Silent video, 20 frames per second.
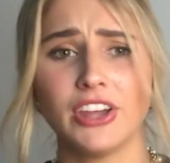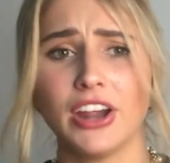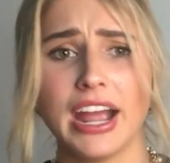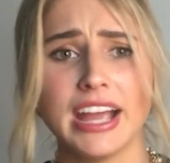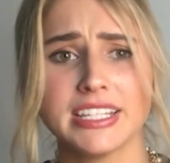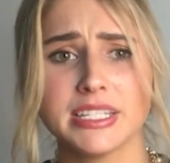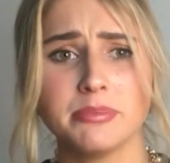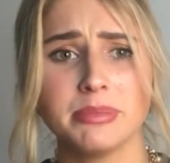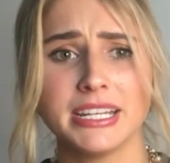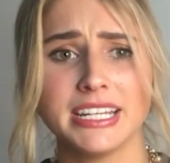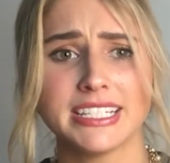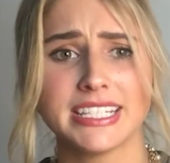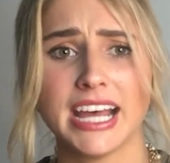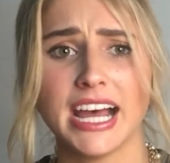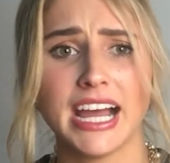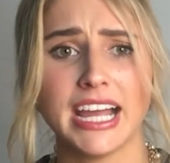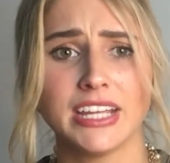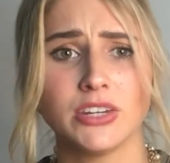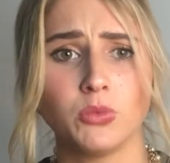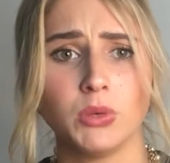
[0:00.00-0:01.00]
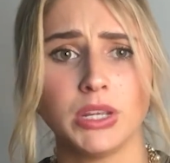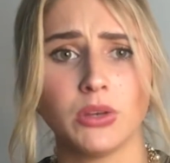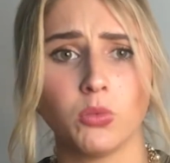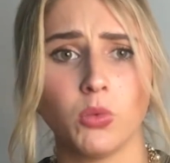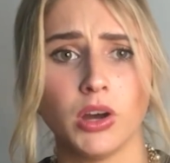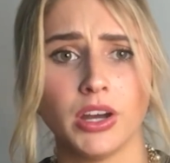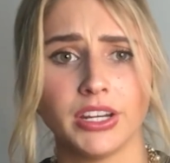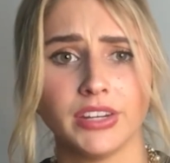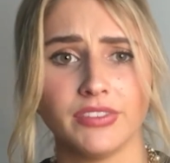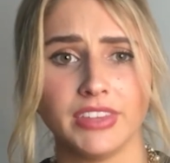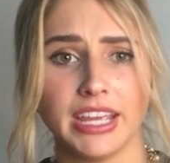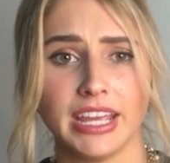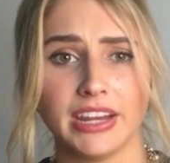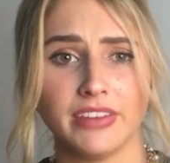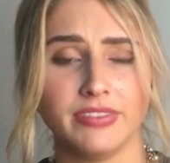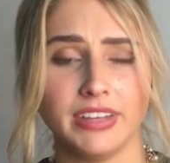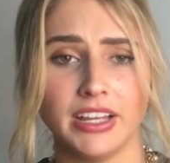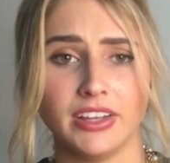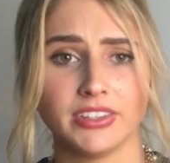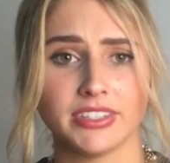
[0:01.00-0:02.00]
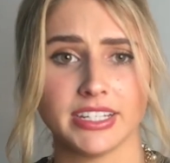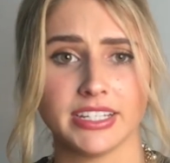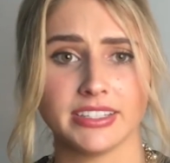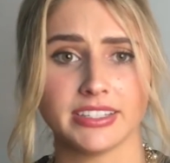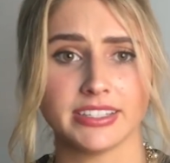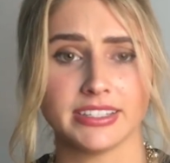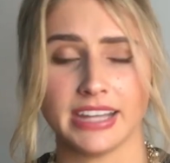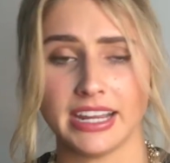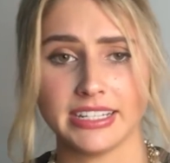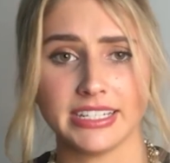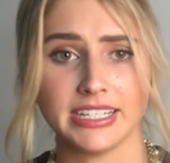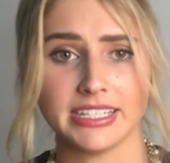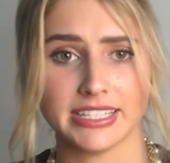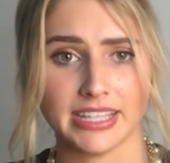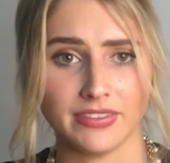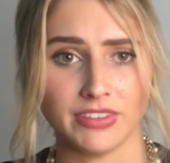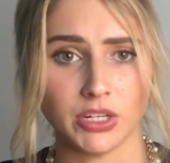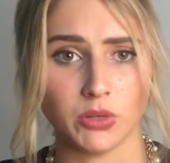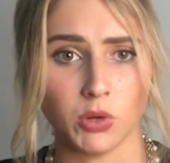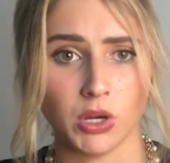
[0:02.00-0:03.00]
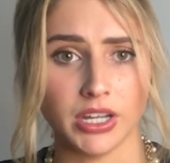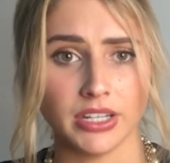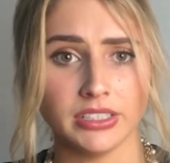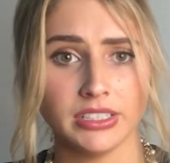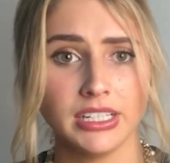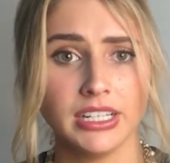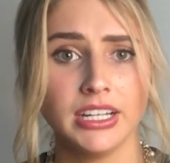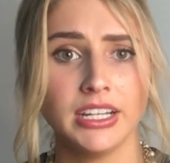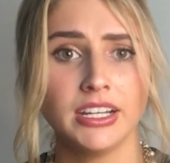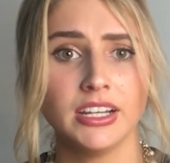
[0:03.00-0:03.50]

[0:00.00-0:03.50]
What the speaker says: there hasn't been a tie in week 1 of the NFL since 1971.